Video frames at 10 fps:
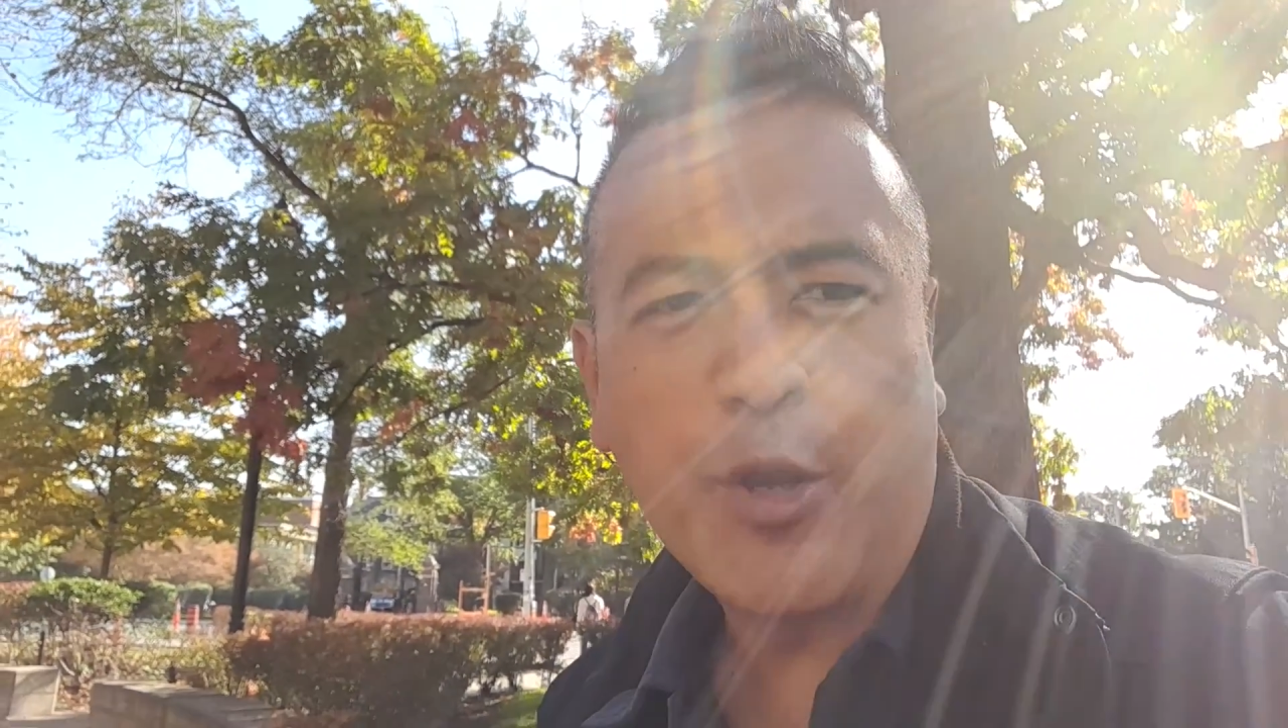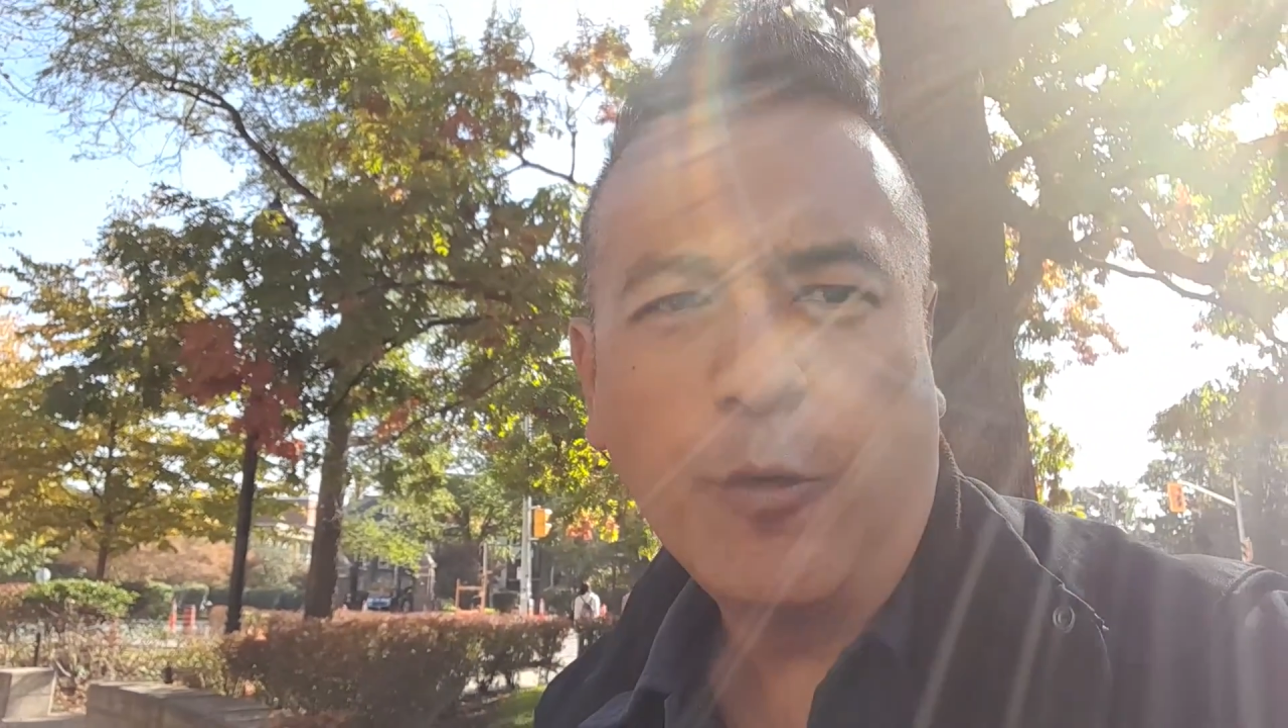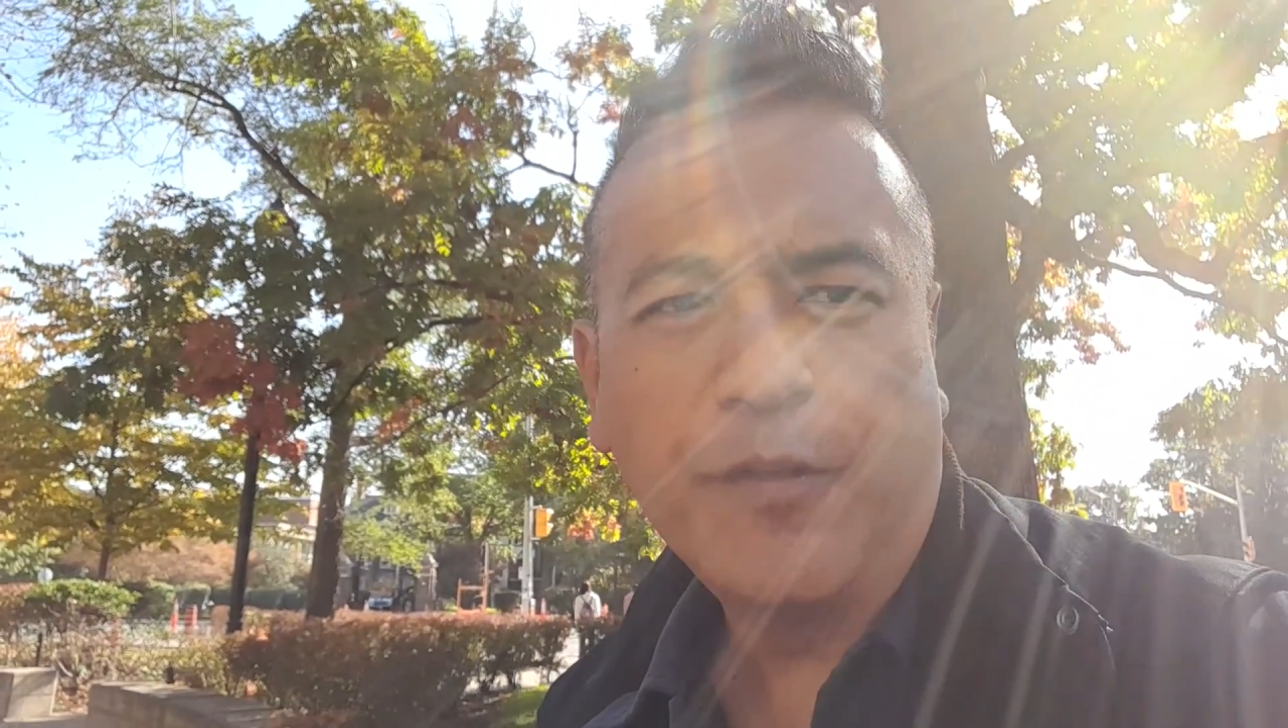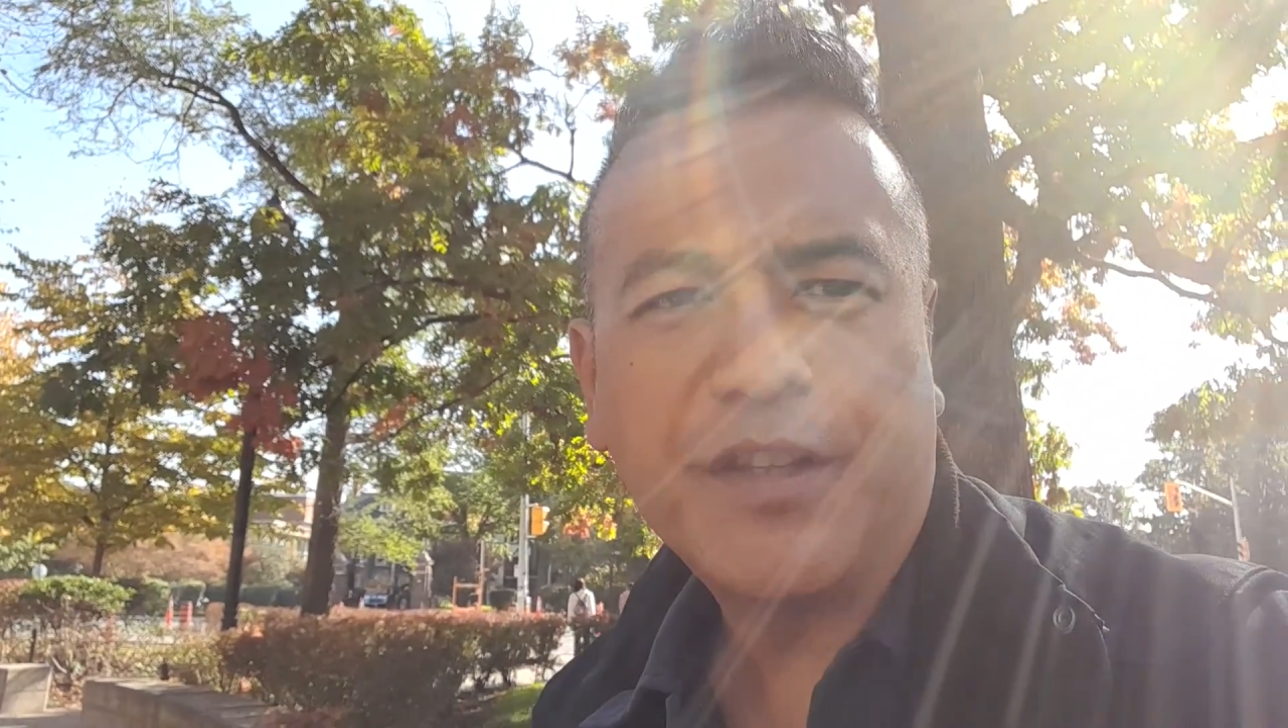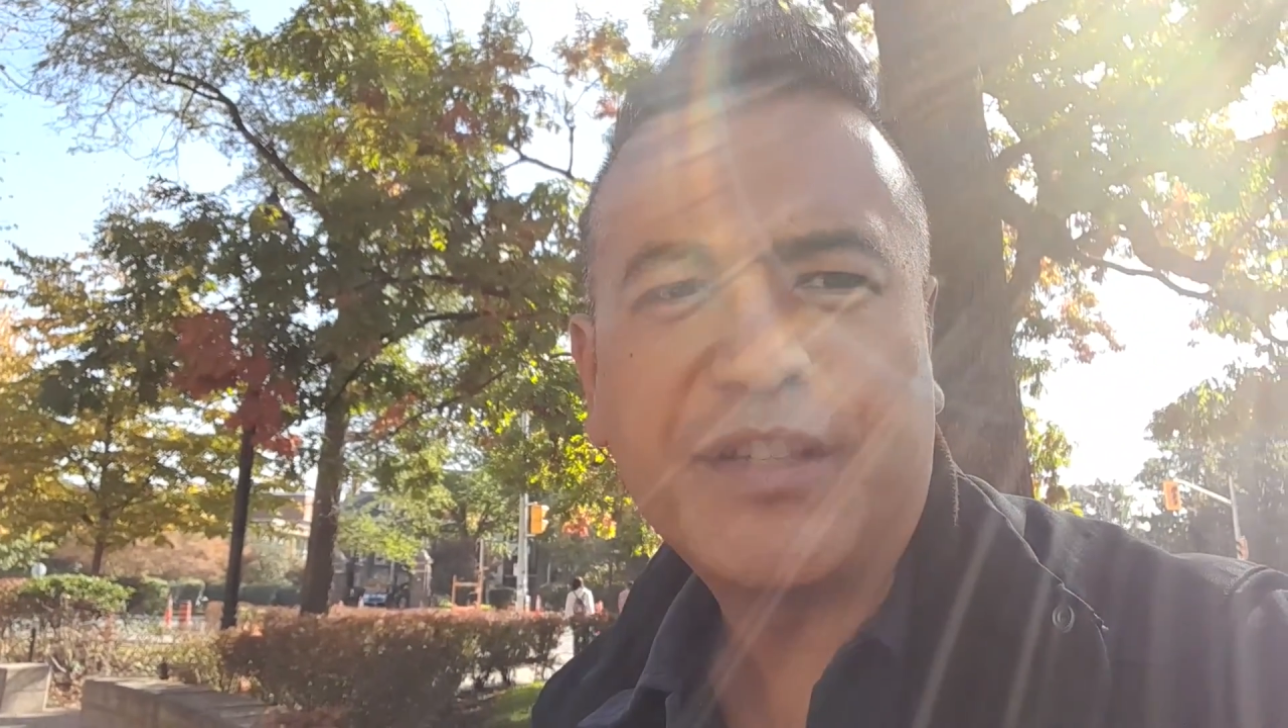
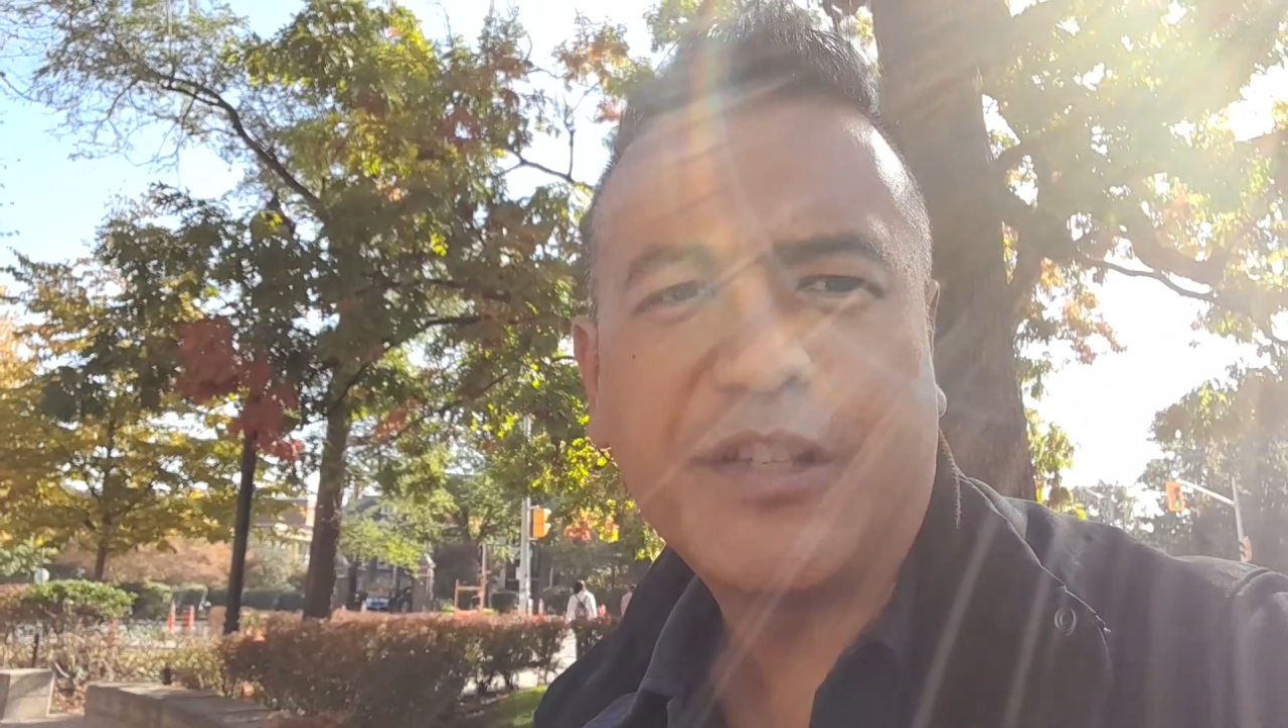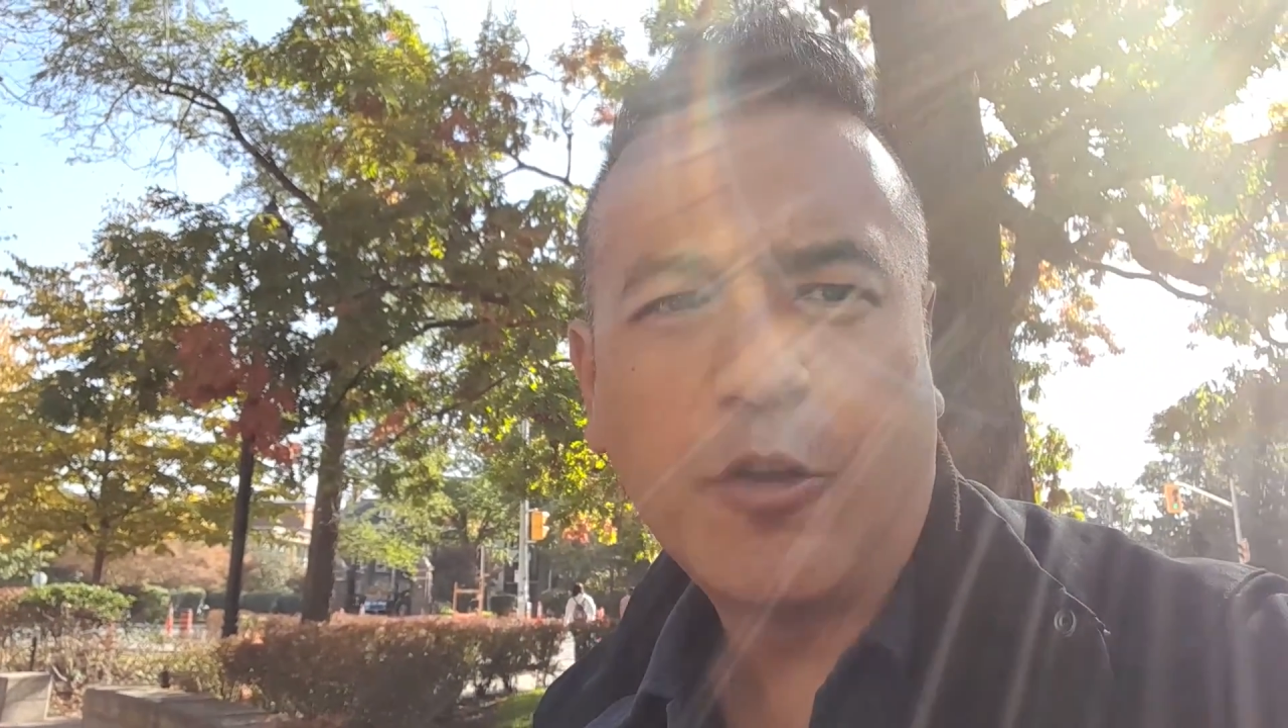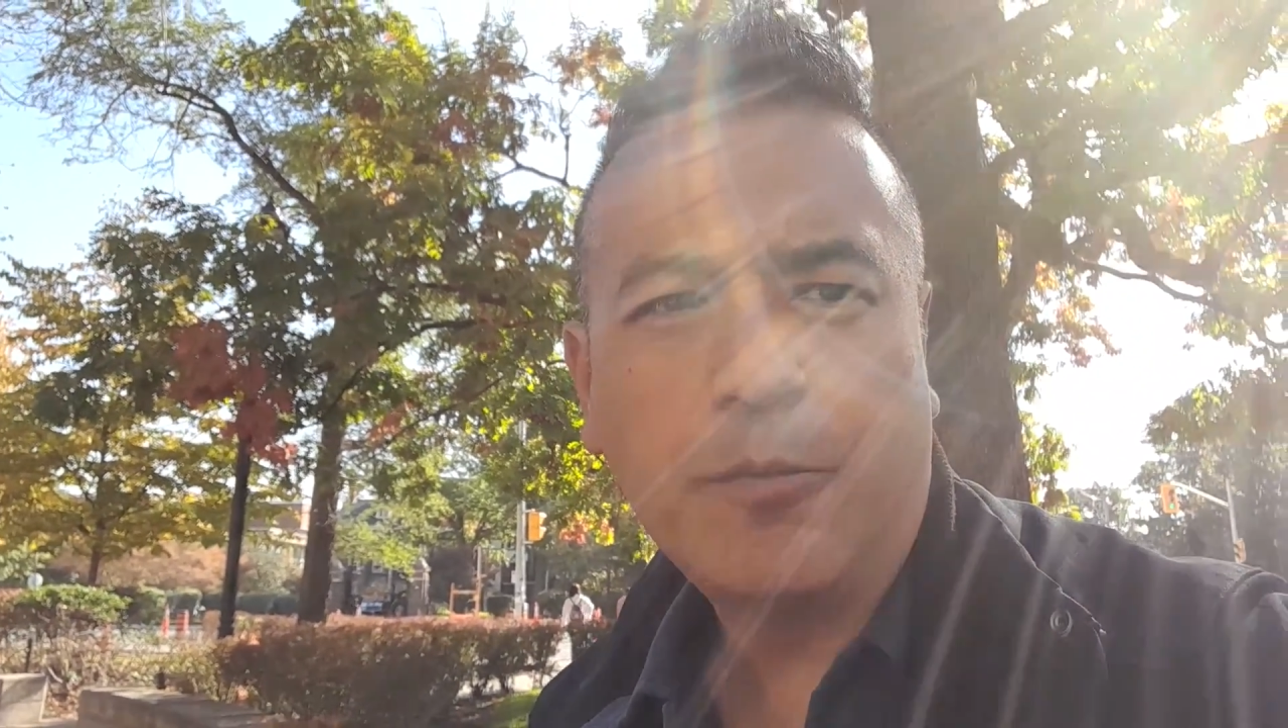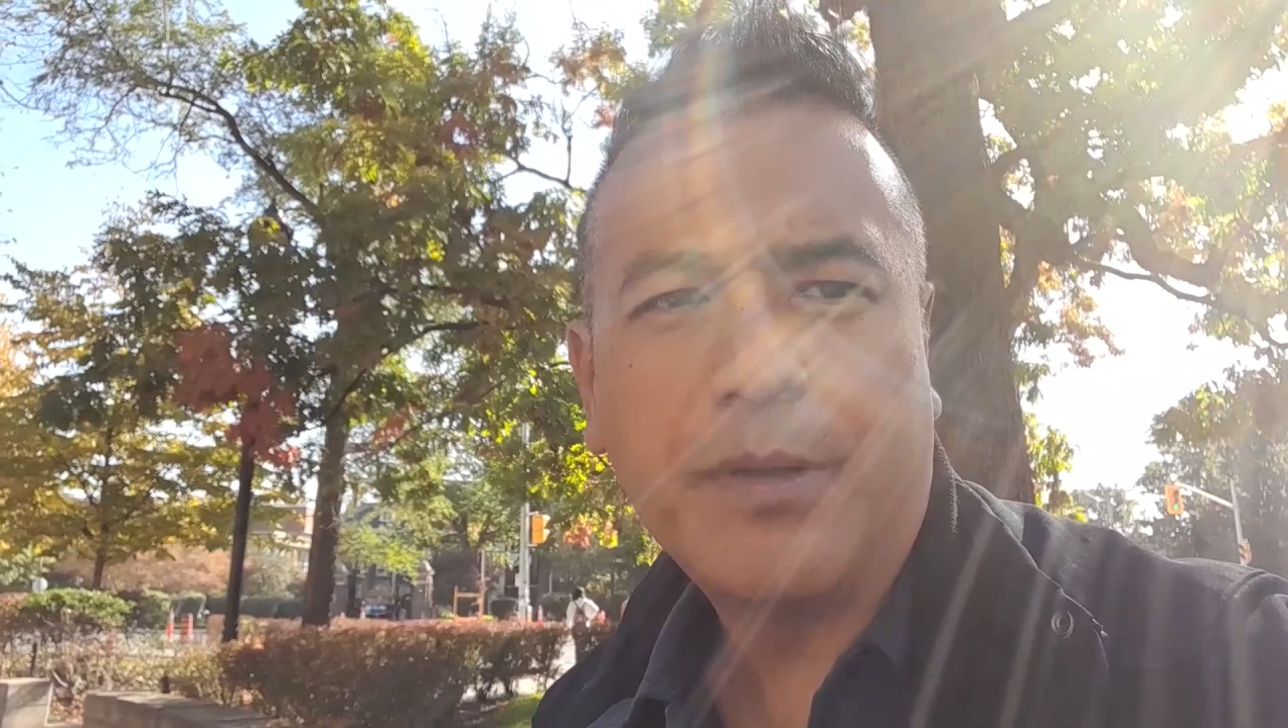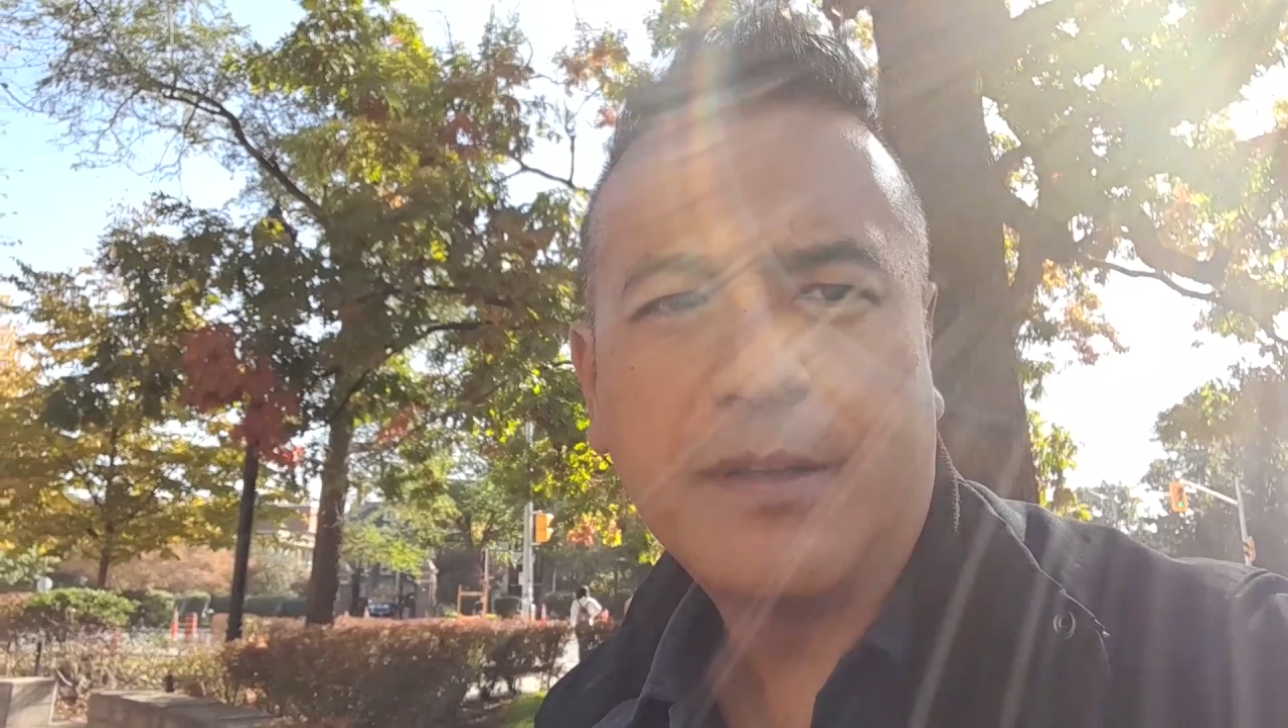over the slope